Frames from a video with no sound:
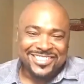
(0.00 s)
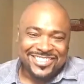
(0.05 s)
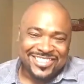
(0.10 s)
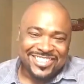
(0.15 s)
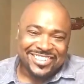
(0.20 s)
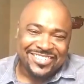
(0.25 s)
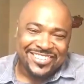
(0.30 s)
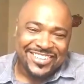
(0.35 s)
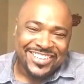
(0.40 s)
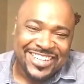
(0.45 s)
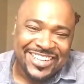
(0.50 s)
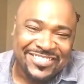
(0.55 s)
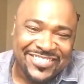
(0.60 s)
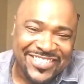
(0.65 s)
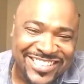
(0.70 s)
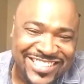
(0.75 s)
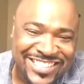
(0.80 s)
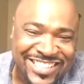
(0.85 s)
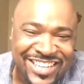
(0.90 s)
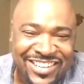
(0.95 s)
this story a
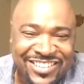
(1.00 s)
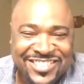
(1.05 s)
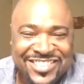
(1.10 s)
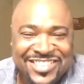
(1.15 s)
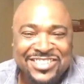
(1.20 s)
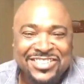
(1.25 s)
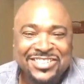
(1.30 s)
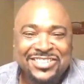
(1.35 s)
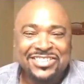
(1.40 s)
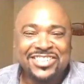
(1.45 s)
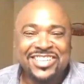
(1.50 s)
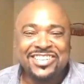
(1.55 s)
couple of times too.